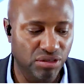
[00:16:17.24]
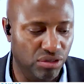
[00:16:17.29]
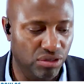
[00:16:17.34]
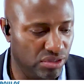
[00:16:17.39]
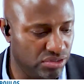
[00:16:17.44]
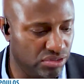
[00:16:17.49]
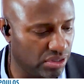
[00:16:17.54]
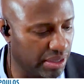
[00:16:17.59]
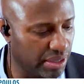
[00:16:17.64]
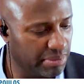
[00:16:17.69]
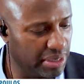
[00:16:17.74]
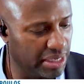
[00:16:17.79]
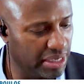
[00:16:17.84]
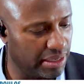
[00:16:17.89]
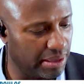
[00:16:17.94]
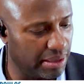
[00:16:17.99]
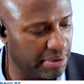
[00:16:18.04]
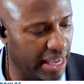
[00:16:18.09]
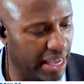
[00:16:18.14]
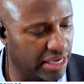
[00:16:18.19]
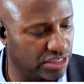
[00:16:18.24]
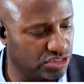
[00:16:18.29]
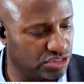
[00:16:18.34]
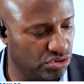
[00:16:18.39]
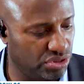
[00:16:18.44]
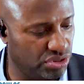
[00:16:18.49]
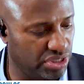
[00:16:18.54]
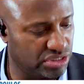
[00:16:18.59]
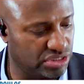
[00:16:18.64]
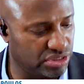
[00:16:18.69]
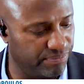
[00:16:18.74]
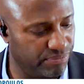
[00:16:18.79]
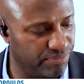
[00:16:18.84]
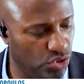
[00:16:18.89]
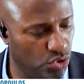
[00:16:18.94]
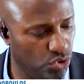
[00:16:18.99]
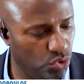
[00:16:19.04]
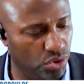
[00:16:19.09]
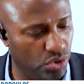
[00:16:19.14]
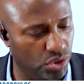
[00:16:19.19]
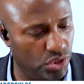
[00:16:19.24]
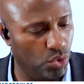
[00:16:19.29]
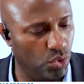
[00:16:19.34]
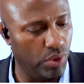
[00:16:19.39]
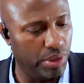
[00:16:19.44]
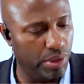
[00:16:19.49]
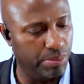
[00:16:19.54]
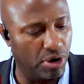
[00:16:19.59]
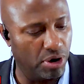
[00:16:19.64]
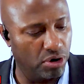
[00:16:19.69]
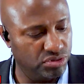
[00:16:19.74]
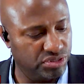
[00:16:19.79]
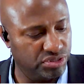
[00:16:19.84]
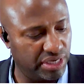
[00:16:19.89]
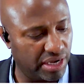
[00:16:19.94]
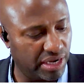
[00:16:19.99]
Let me ask you this. You reposted.